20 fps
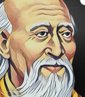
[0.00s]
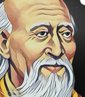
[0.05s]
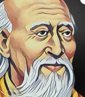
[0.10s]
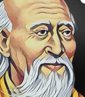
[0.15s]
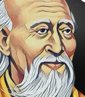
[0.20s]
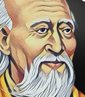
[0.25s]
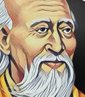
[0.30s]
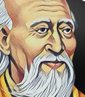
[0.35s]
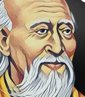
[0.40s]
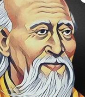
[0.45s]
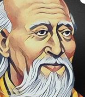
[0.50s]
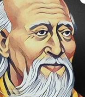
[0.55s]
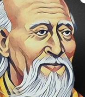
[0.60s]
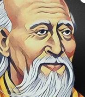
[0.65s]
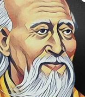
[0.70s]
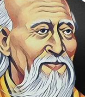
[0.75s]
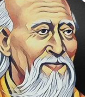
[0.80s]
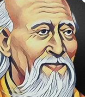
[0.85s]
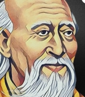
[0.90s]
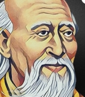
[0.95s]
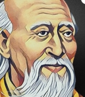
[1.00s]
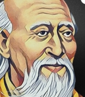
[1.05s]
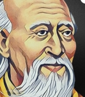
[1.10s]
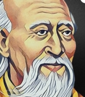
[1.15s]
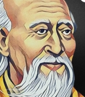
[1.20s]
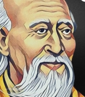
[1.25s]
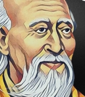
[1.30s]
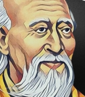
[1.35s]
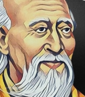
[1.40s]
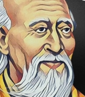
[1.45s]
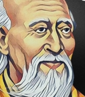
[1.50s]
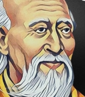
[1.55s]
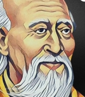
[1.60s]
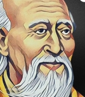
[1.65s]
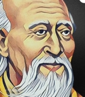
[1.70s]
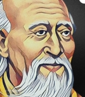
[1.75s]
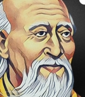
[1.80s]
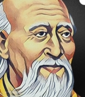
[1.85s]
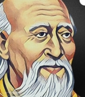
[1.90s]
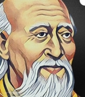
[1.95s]

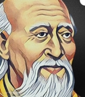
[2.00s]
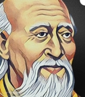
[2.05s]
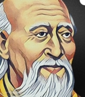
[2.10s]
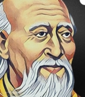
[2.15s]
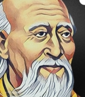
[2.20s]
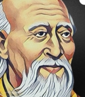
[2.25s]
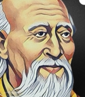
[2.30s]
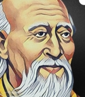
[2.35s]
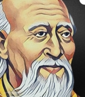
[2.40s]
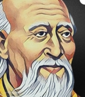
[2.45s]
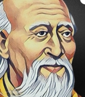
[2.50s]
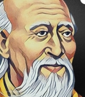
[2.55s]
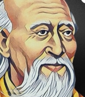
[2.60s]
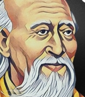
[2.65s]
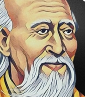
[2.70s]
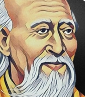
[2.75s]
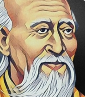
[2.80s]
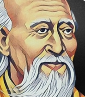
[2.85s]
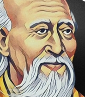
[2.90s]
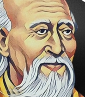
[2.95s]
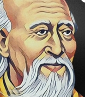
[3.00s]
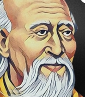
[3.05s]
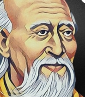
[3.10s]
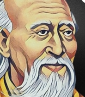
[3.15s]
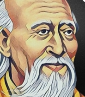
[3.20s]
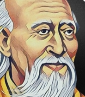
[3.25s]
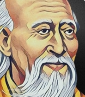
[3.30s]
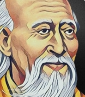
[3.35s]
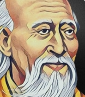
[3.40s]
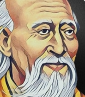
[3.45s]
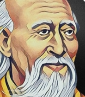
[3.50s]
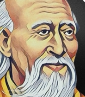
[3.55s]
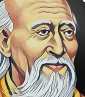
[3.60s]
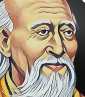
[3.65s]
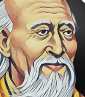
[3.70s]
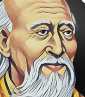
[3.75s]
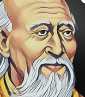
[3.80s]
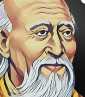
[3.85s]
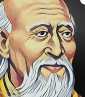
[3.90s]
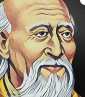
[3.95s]

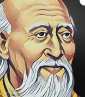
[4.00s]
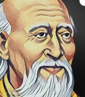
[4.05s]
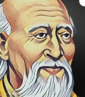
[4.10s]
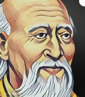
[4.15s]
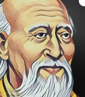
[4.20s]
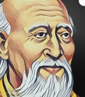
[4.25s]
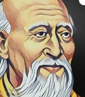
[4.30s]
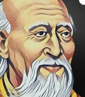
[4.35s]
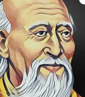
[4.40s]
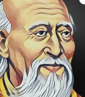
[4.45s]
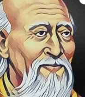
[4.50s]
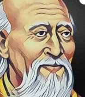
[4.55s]
[no speech]